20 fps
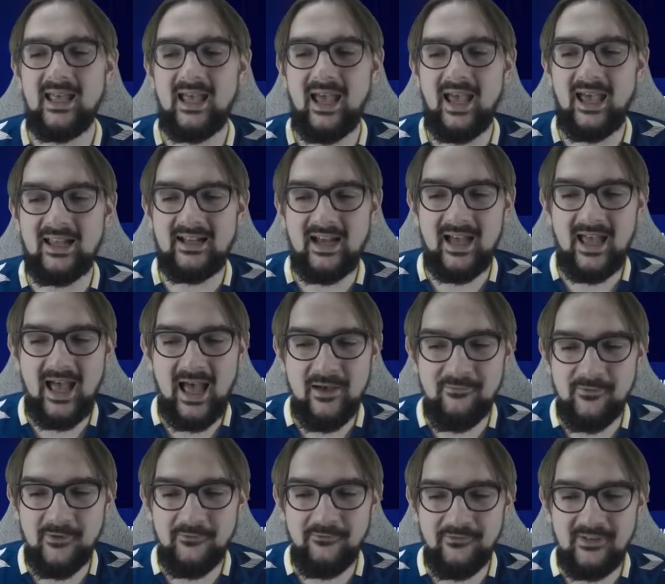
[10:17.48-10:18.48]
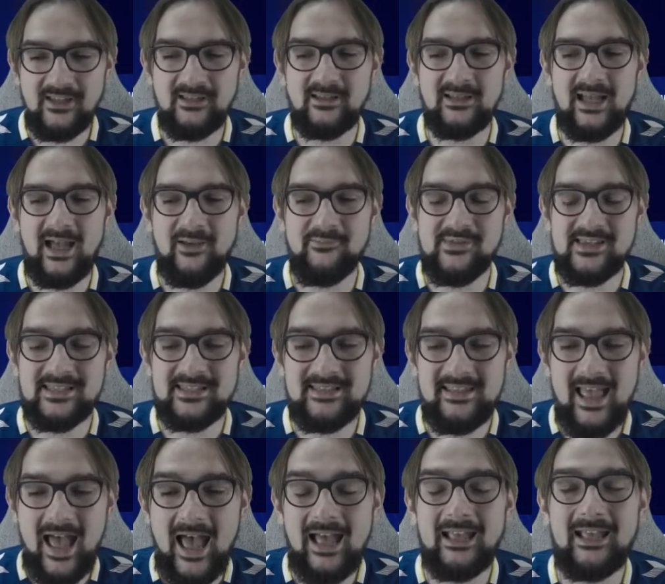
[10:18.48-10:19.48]
And I have a feeling, I have this
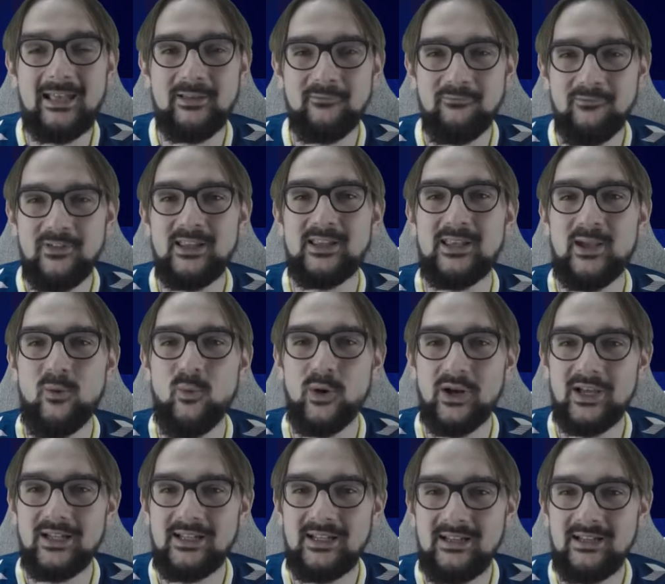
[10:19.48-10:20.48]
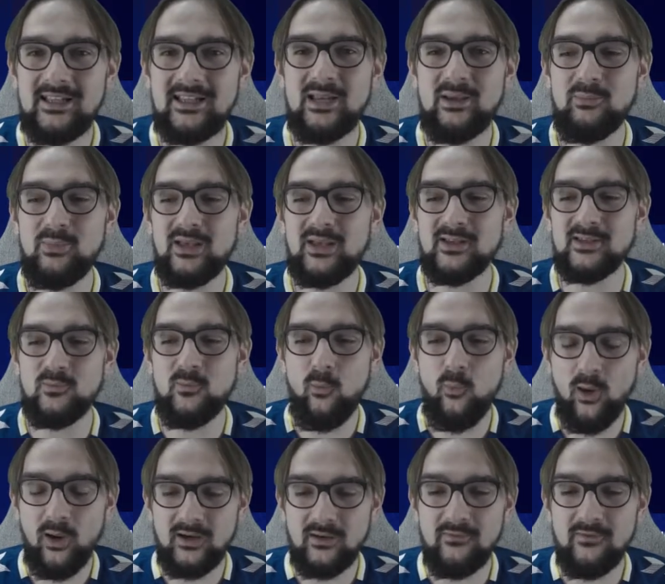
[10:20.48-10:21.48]
nagging feeling we're going to need it because
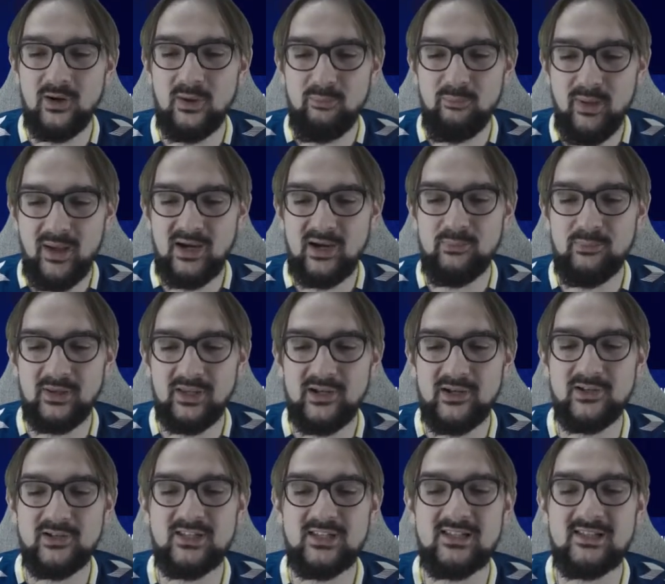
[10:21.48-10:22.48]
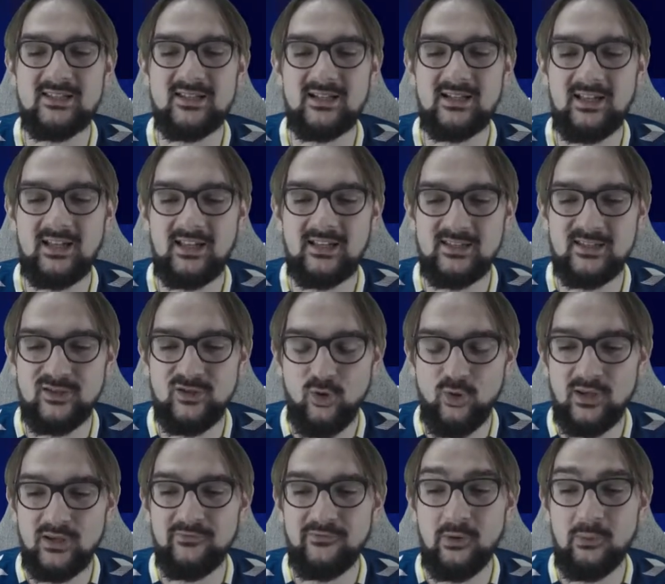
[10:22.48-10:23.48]
one of our better players is going to get
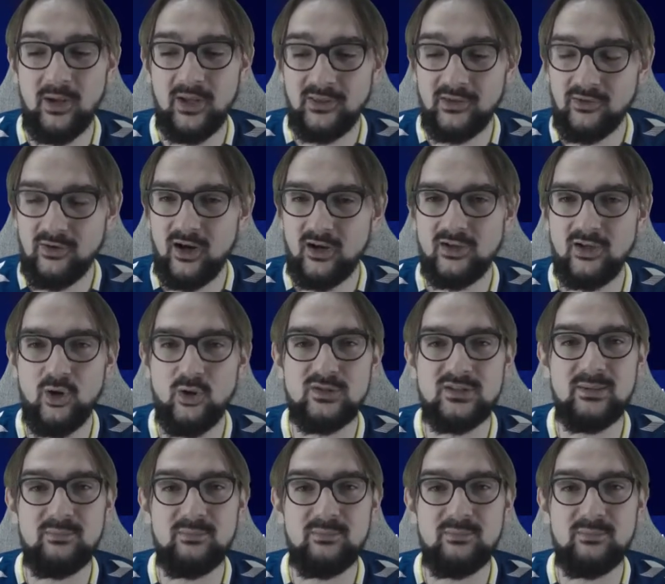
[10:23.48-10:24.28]
stolen from under our nose.